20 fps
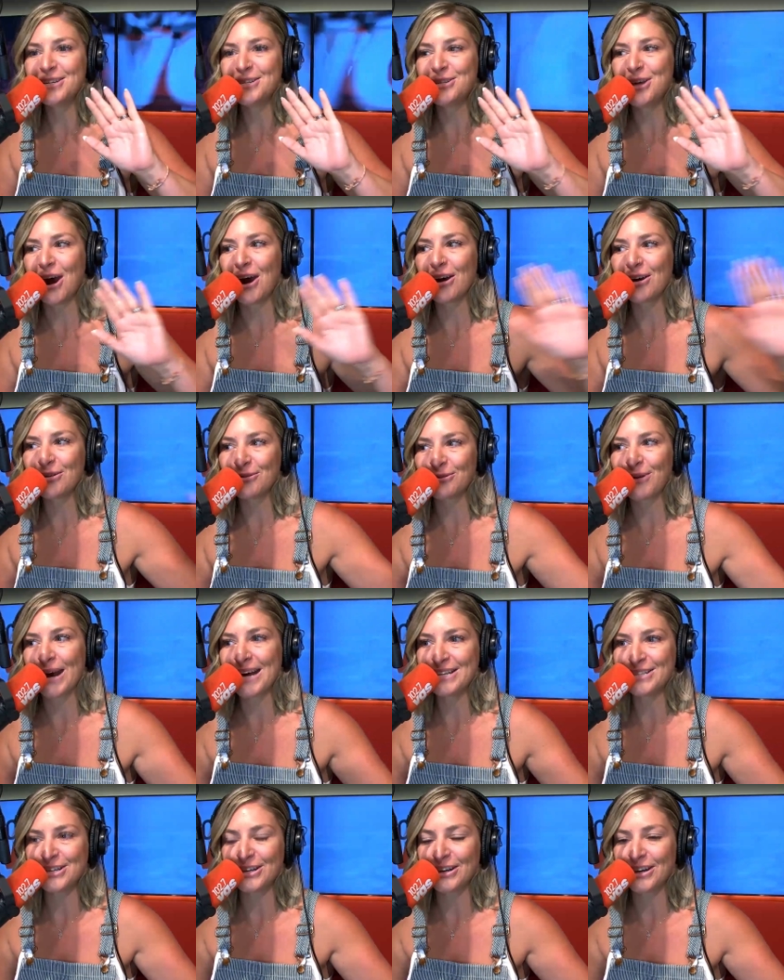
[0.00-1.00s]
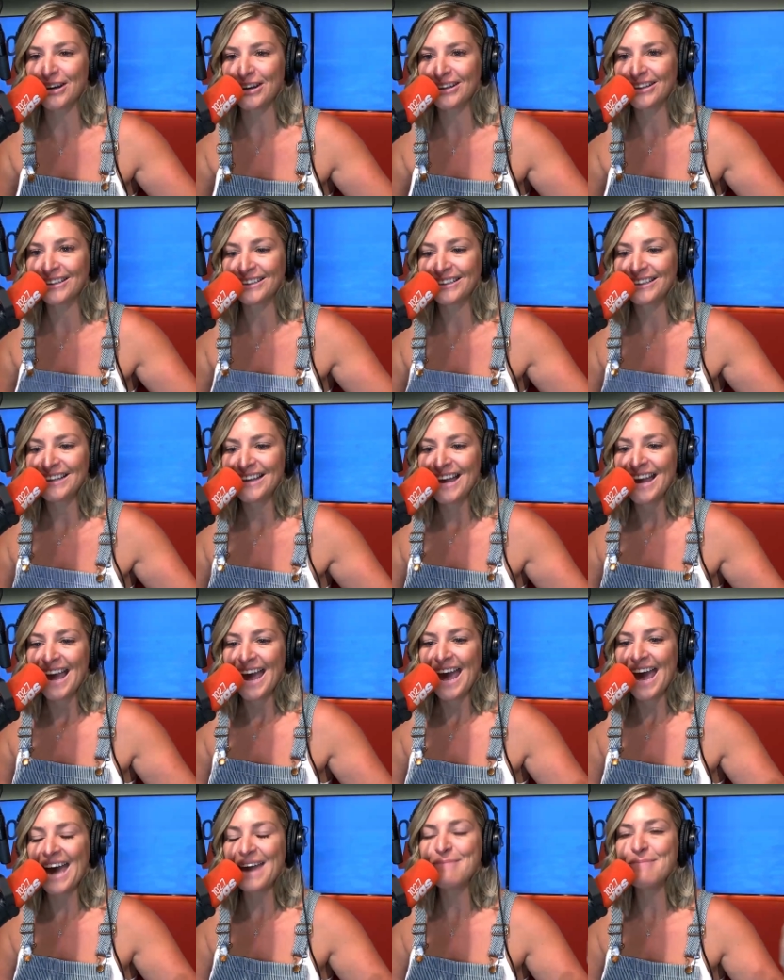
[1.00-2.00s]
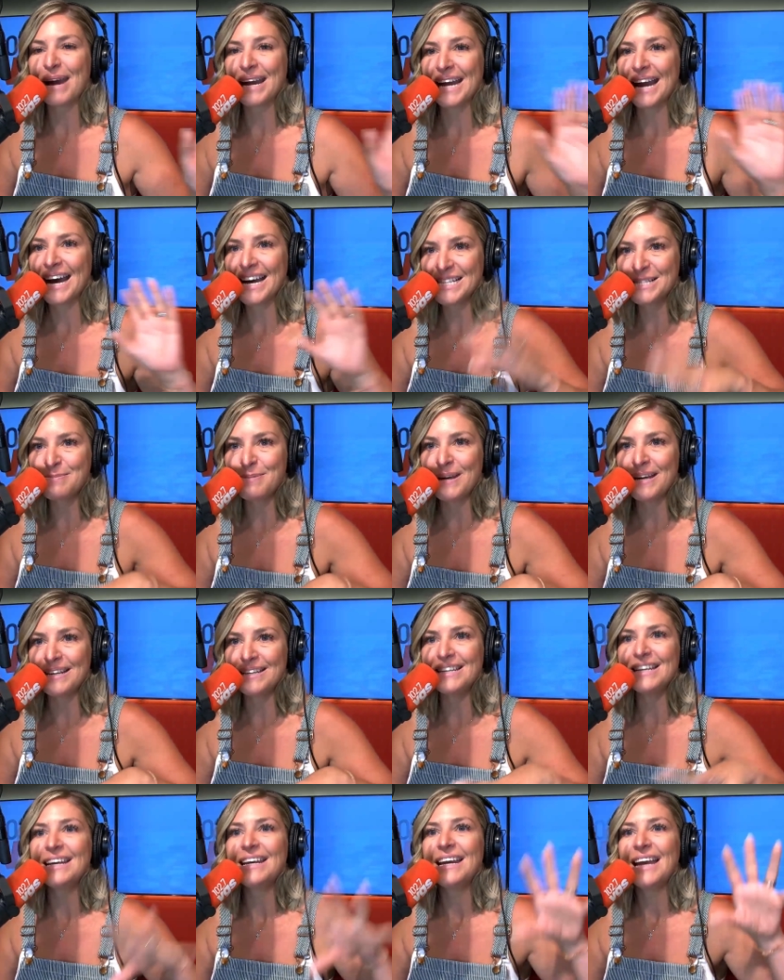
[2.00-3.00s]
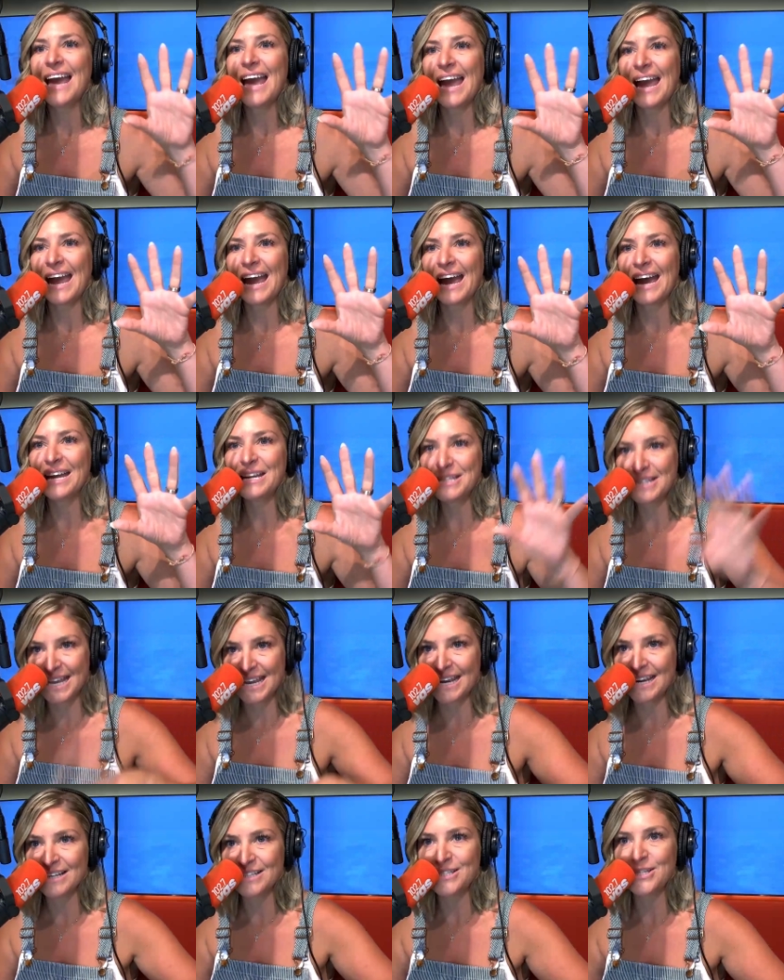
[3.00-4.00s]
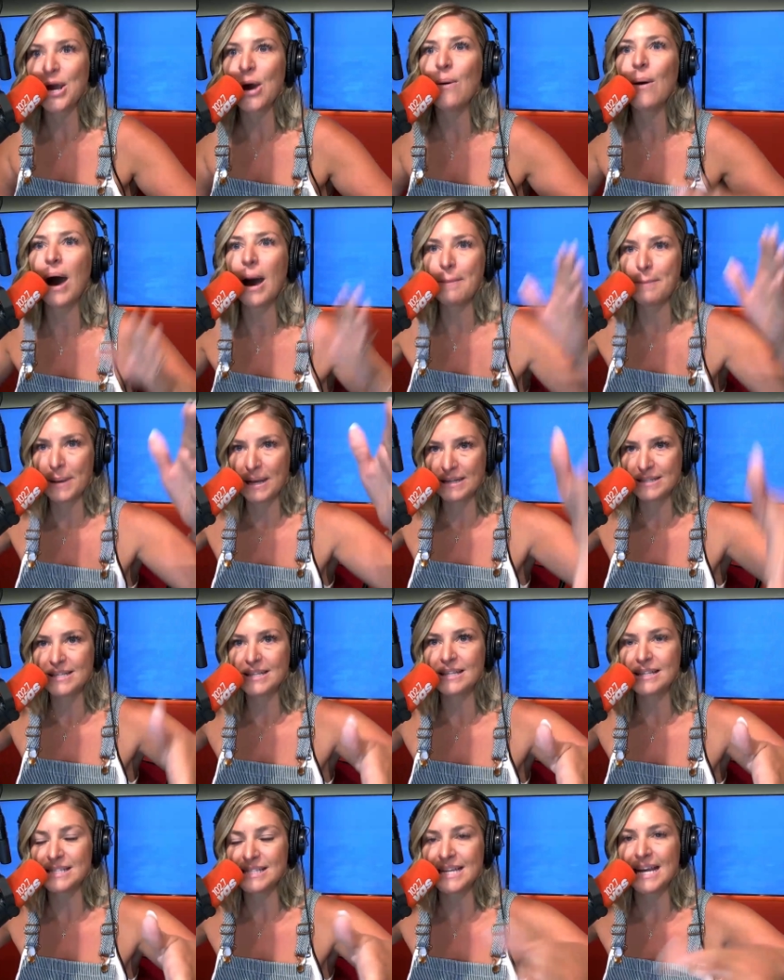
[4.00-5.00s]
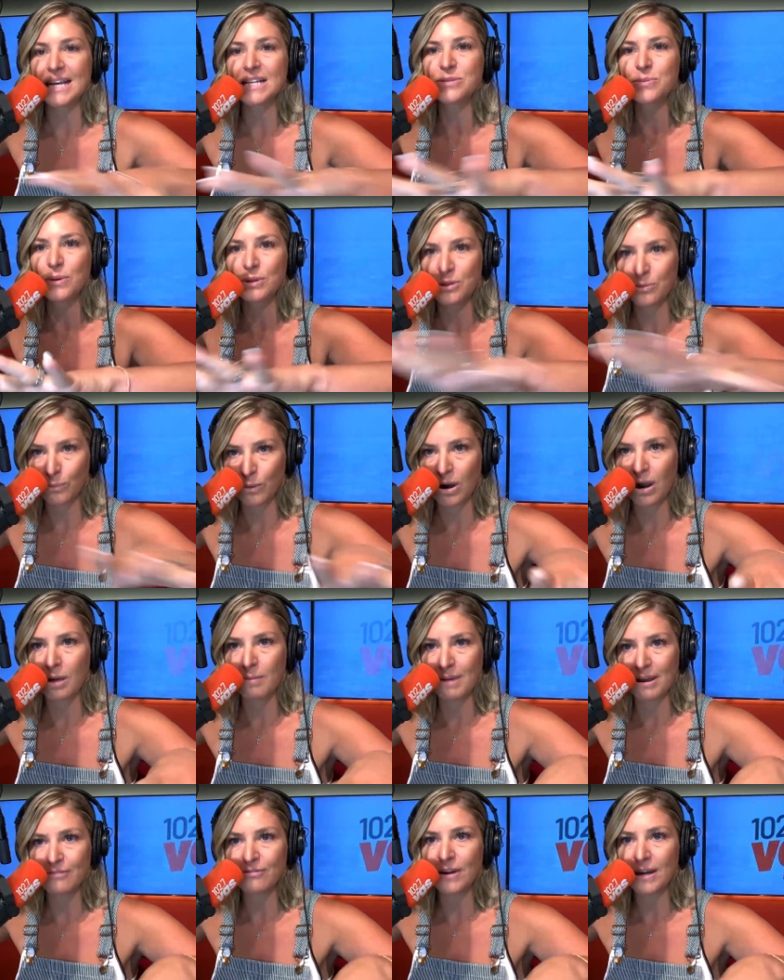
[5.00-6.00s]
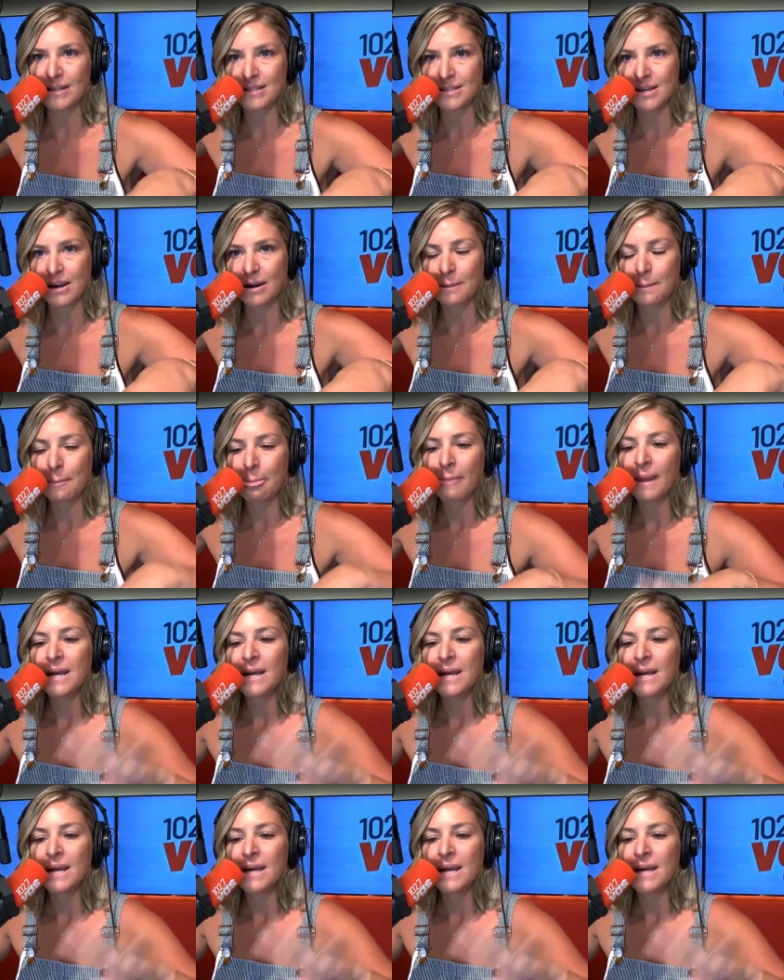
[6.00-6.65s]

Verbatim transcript: dart right to her, and my husband and kids go up into the stands with where all my friends are.